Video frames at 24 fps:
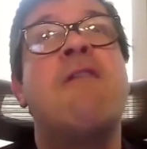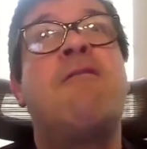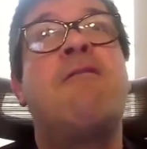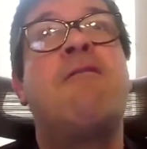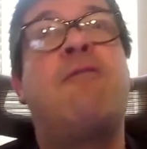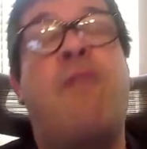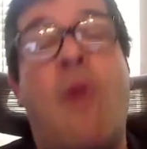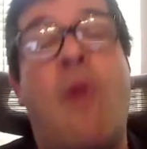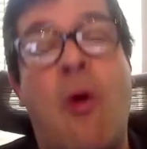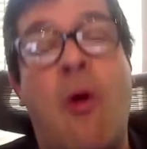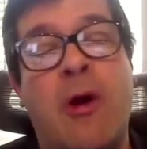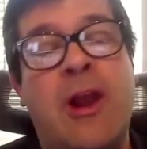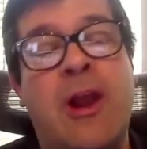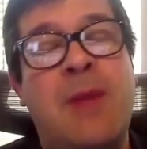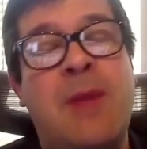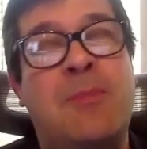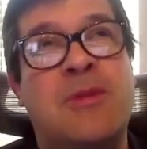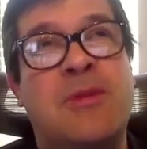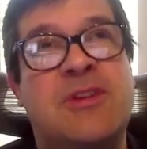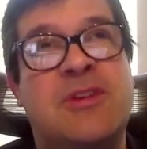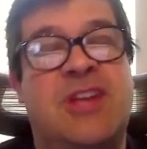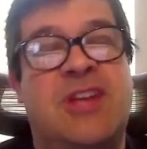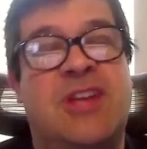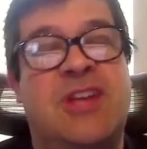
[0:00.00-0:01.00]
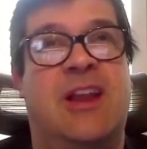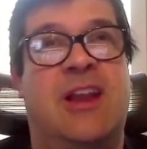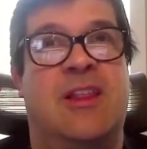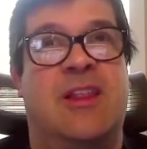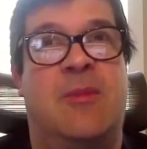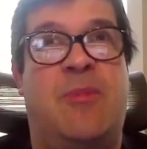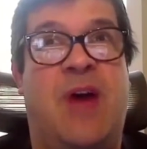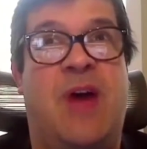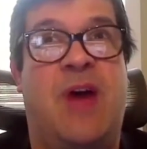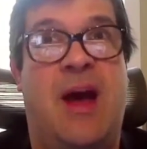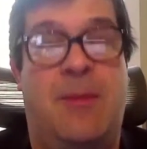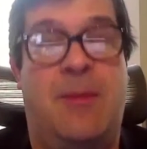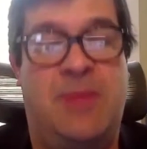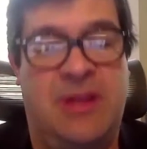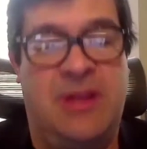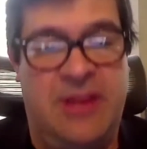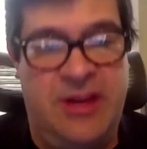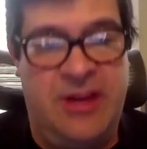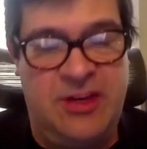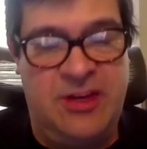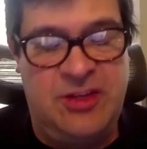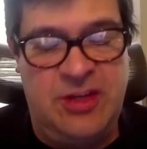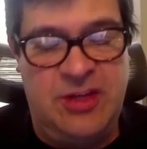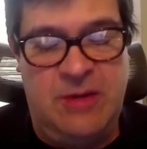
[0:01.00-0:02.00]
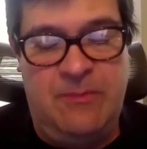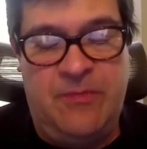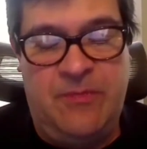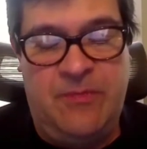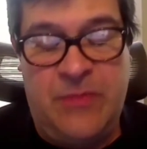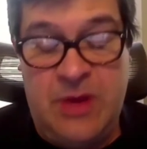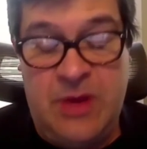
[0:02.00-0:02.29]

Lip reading: 40% of the population